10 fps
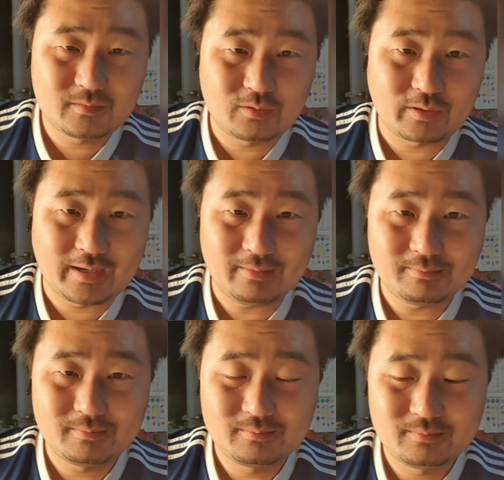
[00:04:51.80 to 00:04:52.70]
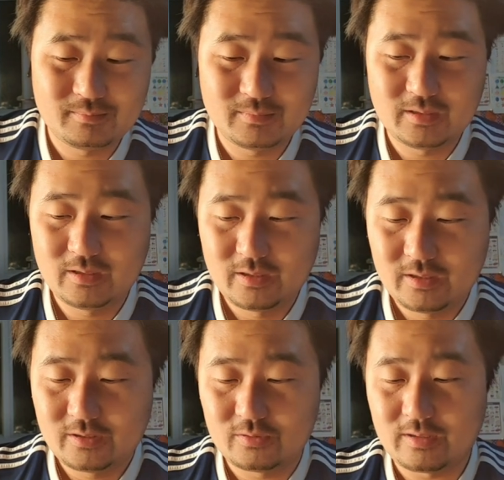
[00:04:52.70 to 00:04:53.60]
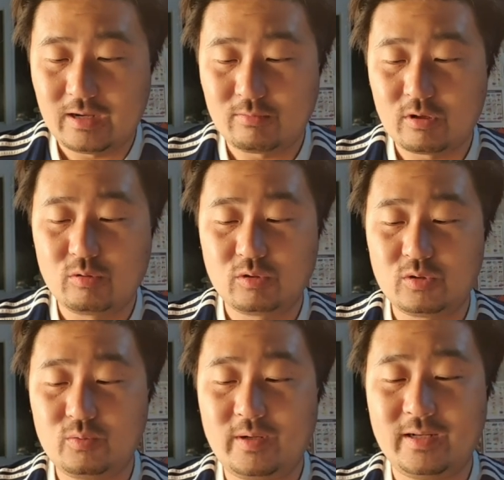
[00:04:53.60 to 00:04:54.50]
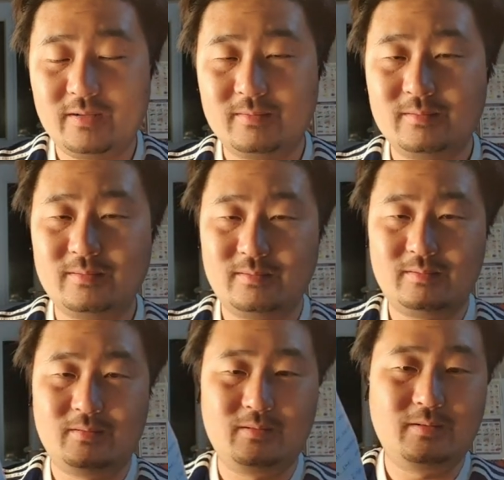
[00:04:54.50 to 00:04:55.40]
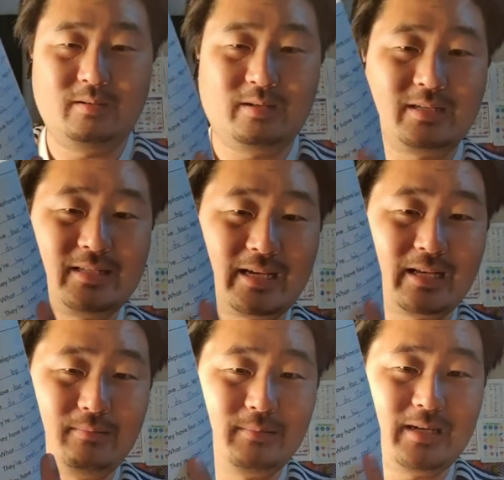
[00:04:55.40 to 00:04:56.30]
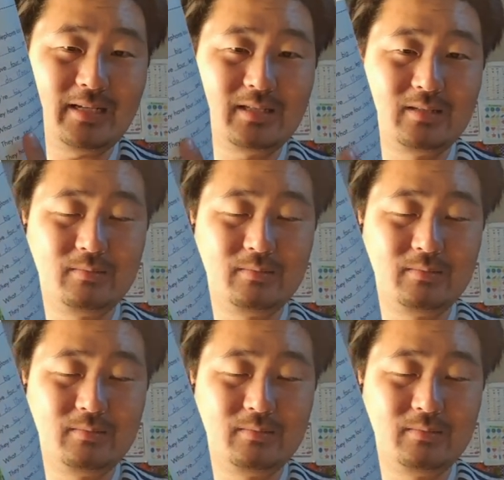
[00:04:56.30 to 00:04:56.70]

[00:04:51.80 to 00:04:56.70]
Okay? So now I'm going to read the second text.